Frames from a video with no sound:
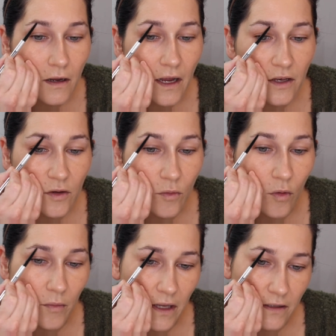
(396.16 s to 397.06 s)
and you
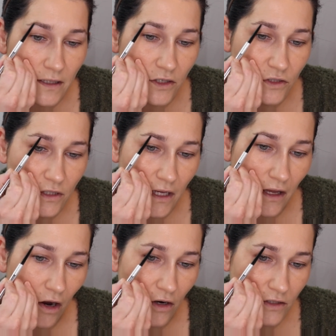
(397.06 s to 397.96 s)
won't make such a
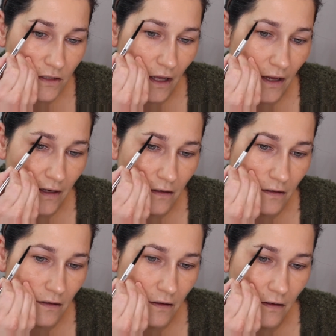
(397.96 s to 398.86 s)
harsh line.
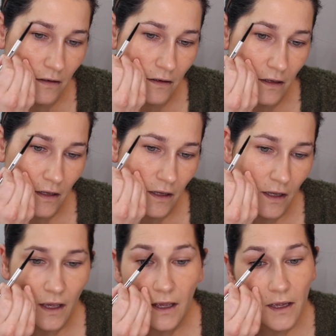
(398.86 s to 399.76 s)

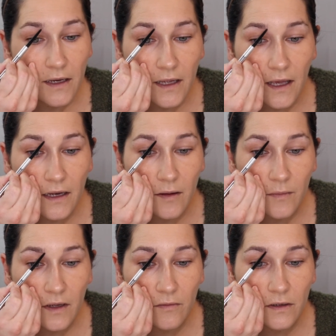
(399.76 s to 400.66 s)
And again,
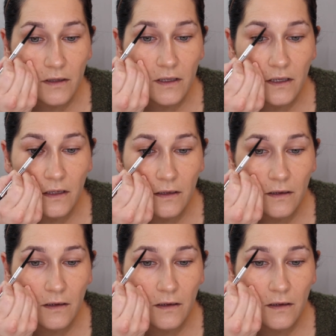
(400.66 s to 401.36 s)
I'm not really